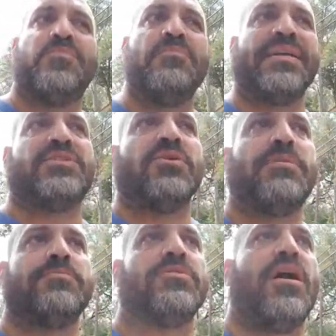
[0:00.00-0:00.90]
might turn
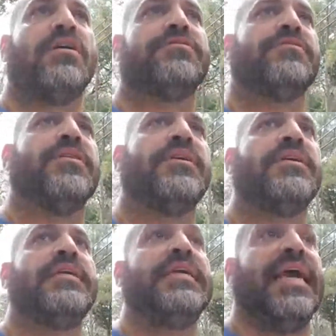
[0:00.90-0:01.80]
people off,
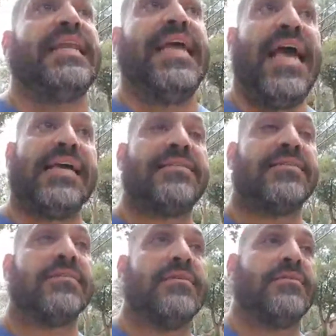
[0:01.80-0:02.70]
and it has.